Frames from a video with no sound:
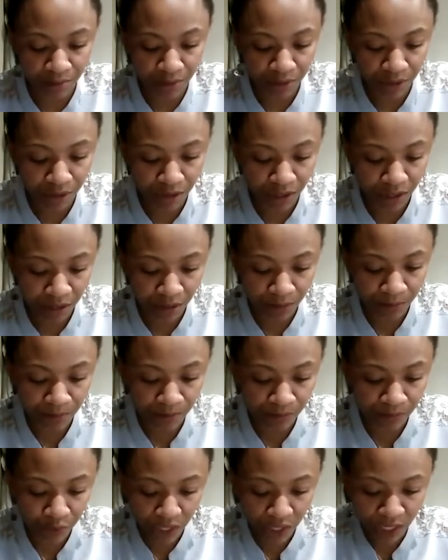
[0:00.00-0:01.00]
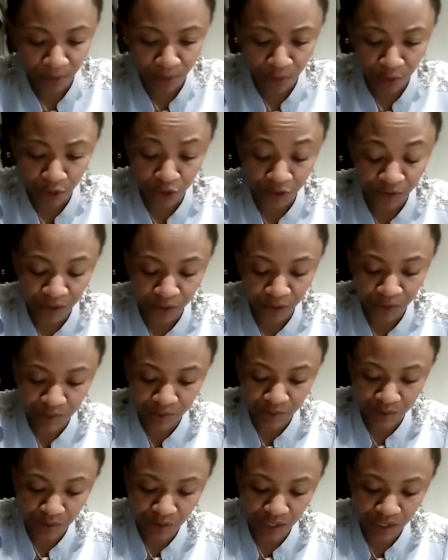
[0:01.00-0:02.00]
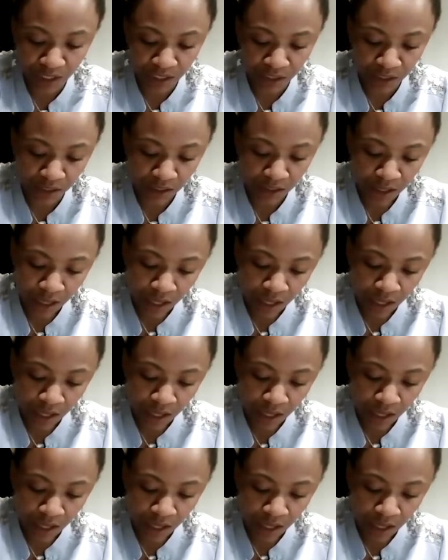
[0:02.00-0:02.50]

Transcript: but how curvy it was when you cut it,